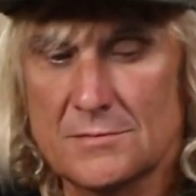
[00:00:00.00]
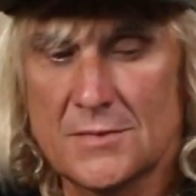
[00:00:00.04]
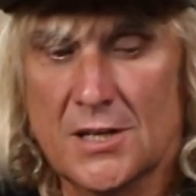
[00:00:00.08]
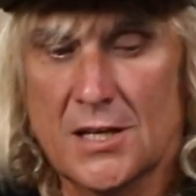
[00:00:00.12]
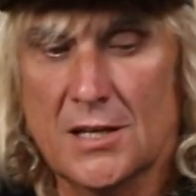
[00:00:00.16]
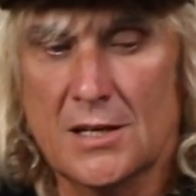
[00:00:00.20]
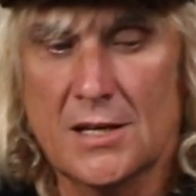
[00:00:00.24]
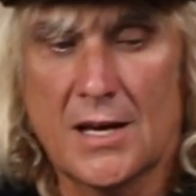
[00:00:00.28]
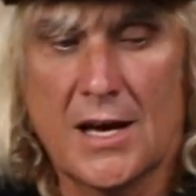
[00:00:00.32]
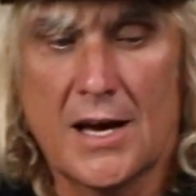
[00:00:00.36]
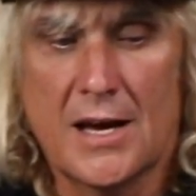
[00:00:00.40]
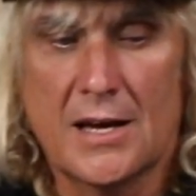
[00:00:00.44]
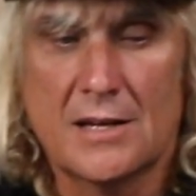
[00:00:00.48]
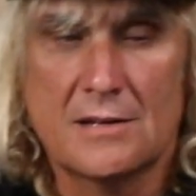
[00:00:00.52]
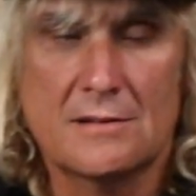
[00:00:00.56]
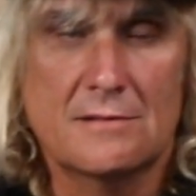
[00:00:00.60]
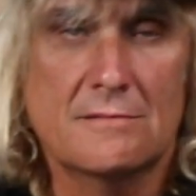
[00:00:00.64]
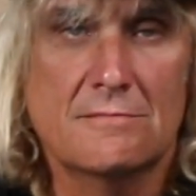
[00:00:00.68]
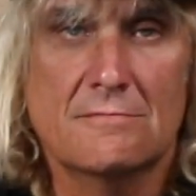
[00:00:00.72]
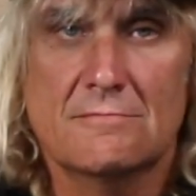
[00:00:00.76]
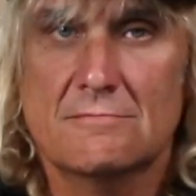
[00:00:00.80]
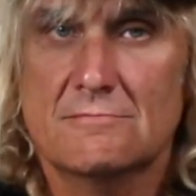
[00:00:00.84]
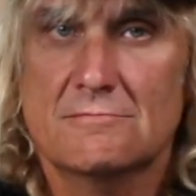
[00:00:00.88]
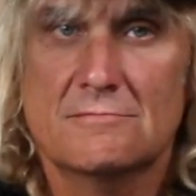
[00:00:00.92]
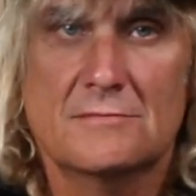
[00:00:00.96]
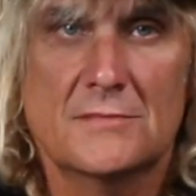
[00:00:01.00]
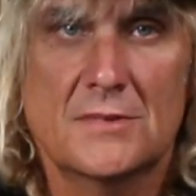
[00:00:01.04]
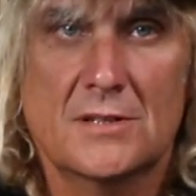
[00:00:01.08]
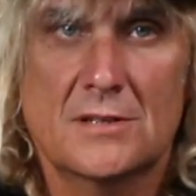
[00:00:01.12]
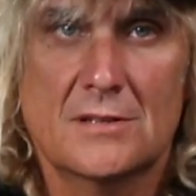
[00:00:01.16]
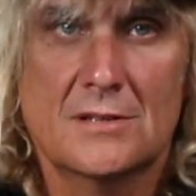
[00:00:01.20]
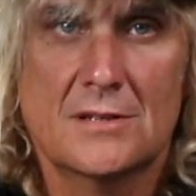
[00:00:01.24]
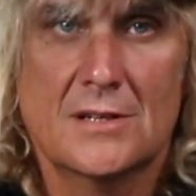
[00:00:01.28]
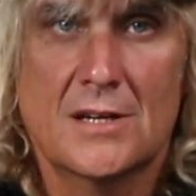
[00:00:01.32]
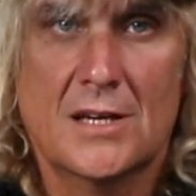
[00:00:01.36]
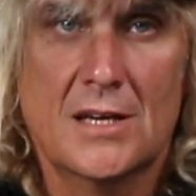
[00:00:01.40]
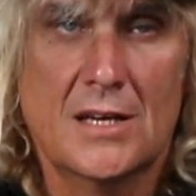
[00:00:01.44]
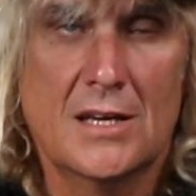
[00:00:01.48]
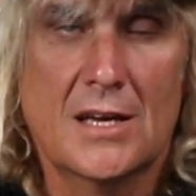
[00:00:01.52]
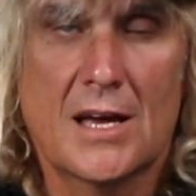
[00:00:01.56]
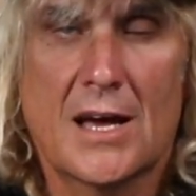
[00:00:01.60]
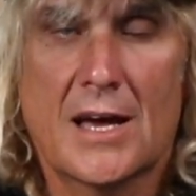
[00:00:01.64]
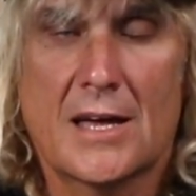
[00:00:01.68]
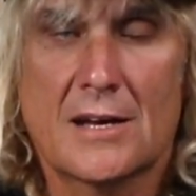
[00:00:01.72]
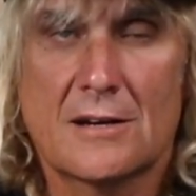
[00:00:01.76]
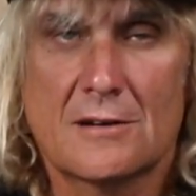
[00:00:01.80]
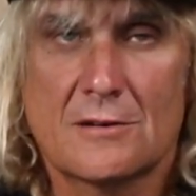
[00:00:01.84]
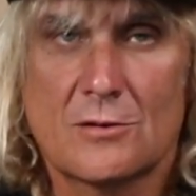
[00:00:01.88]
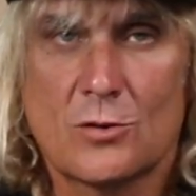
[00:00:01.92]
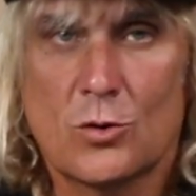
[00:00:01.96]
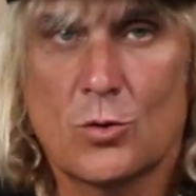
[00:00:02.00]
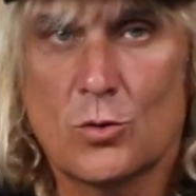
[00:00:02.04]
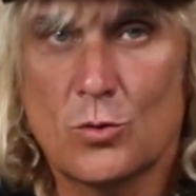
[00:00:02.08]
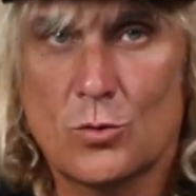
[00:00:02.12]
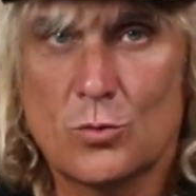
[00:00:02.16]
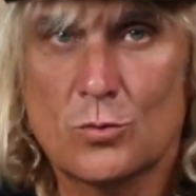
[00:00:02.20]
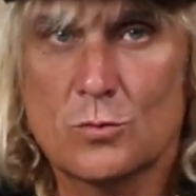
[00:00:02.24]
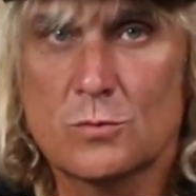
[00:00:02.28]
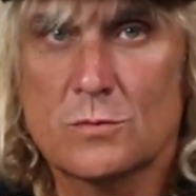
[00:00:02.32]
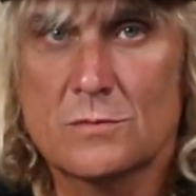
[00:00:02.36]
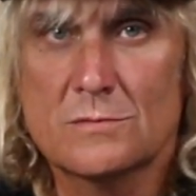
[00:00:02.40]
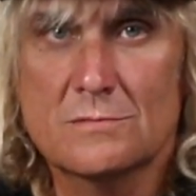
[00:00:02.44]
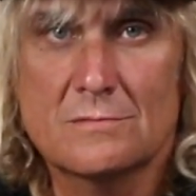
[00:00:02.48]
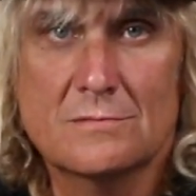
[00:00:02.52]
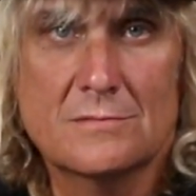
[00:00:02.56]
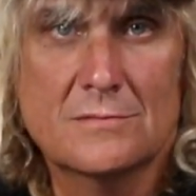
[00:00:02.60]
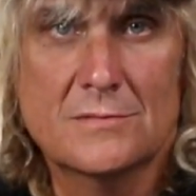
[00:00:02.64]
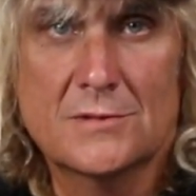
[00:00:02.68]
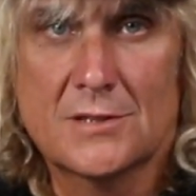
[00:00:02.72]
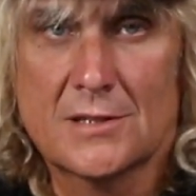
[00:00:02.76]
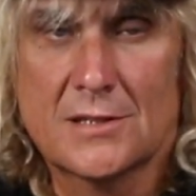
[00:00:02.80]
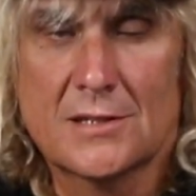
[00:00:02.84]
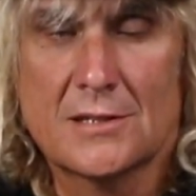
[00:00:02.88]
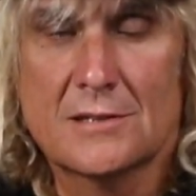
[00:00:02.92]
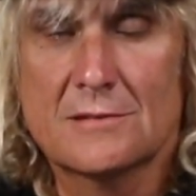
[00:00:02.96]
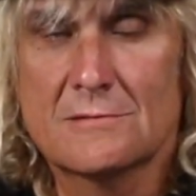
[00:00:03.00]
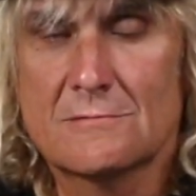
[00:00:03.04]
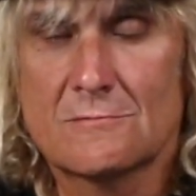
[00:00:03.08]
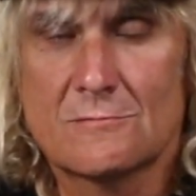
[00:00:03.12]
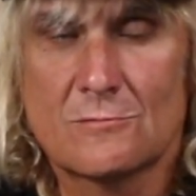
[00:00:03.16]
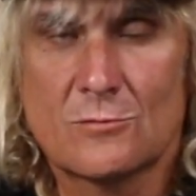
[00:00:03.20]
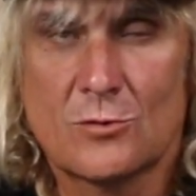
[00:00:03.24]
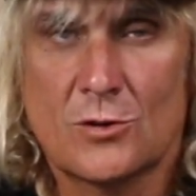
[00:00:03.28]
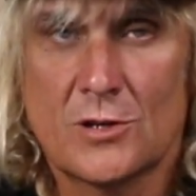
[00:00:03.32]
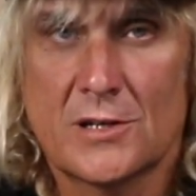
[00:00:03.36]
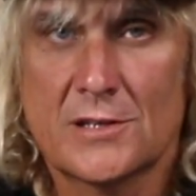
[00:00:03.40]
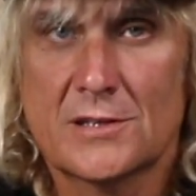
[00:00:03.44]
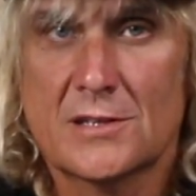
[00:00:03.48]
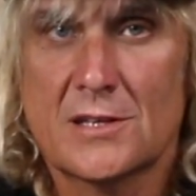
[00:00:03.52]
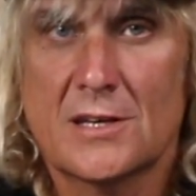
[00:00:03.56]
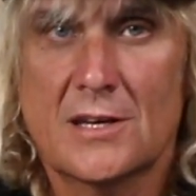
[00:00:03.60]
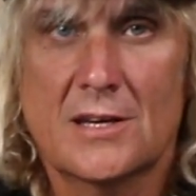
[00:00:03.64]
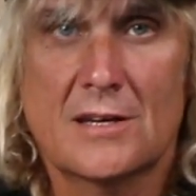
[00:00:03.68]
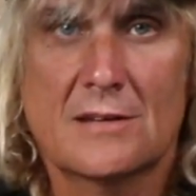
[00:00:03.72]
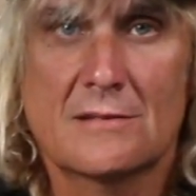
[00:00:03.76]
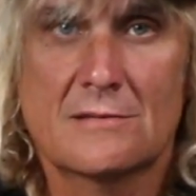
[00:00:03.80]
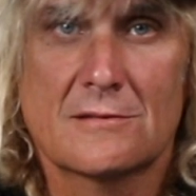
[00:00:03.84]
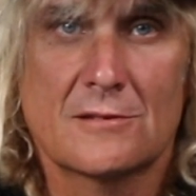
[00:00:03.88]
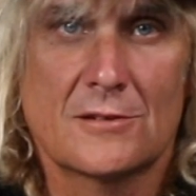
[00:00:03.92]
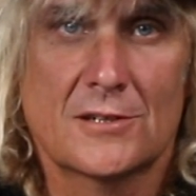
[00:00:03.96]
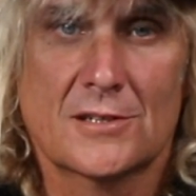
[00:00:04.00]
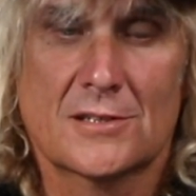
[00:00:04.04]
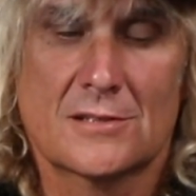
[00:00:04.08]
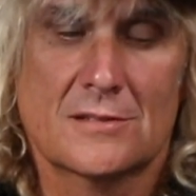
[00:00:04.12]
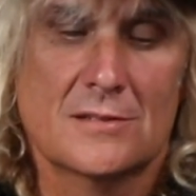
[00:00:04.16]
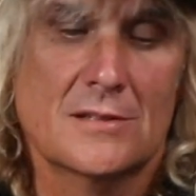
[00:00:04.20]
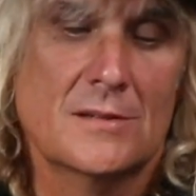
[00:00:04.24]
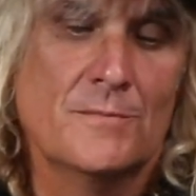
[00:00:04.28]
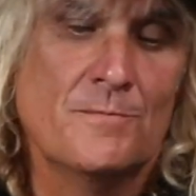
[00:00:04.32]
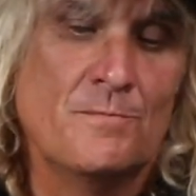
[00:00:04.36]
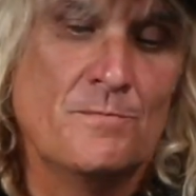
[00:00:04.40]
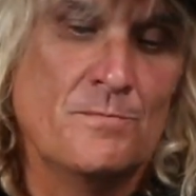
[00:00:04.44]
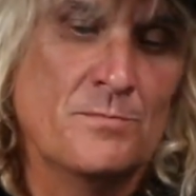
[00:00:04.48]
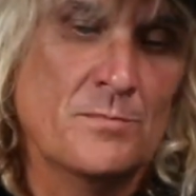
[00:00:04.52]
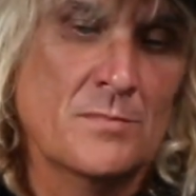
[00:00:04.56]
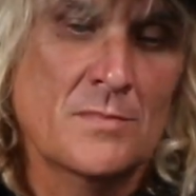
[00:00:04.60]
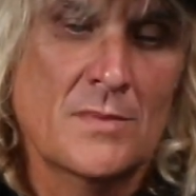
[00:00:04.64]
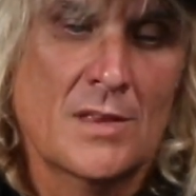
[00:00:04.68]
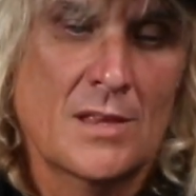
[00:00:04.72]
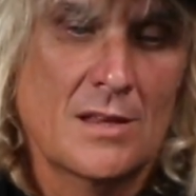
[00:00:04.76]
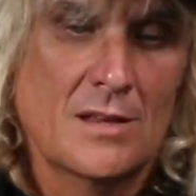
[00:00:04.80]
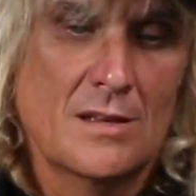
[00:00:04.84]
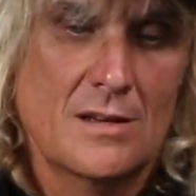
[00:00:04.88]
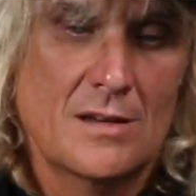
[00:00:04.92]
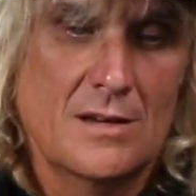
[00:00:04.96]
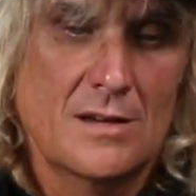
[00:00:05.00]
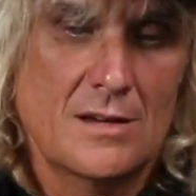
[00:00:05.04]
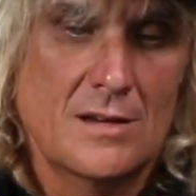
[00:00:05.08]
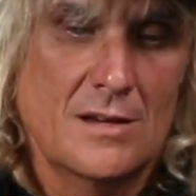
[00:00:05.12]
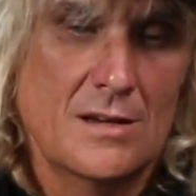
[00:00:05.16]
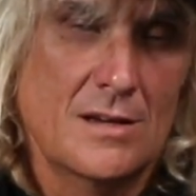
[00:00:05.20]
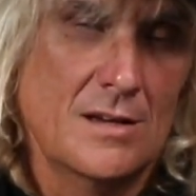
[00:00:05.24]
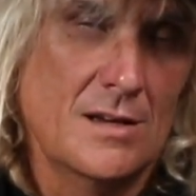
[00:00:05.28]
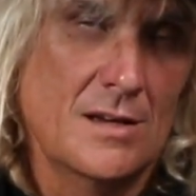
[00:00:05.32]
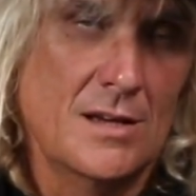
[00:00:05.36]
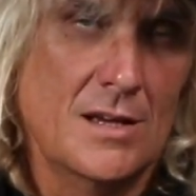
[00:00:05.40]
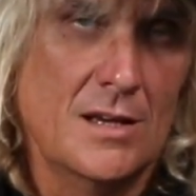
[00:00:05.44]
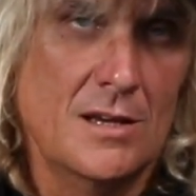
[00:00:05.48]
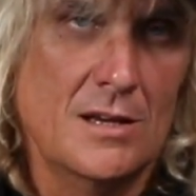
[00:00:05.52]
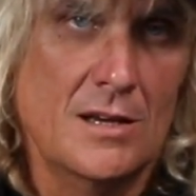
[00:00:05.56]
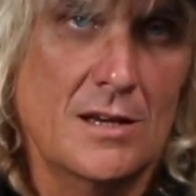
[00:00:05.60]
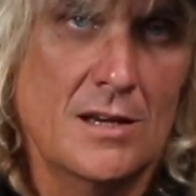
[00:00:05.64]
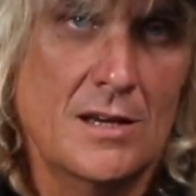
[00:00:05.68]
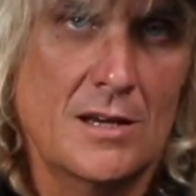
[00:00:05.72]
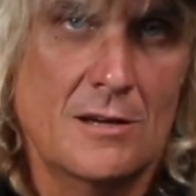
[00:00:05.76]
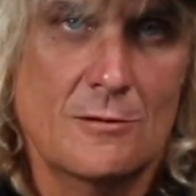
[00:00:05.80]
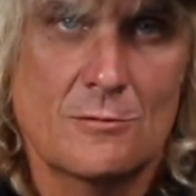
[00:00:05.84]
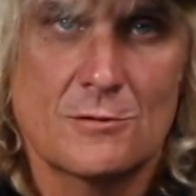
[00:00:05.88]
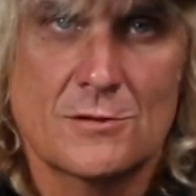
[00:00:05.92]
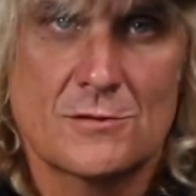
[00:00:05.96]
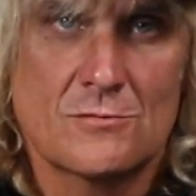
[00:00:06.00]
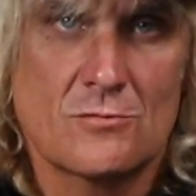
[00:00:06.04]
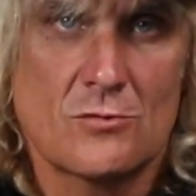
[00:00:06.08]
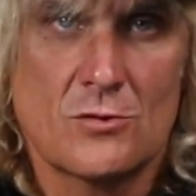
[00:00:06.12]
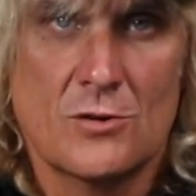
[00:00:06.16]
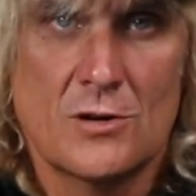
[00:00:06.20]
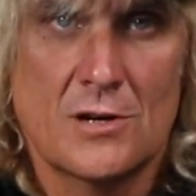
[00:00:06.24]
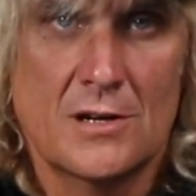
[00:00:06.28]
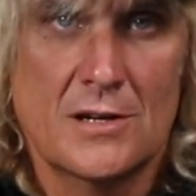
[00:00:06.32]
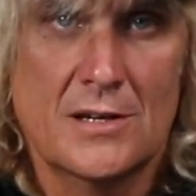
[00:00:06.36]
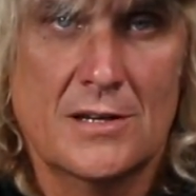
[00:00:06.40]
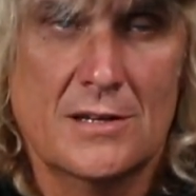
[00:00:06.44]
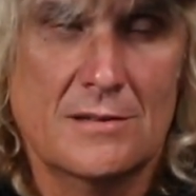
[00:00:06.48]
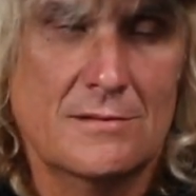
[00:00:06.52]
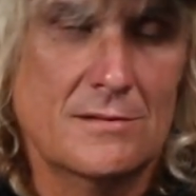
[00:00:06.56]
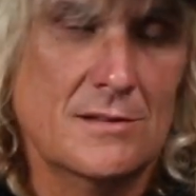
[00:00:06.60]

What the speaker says: He had it all, right there. Like he was right.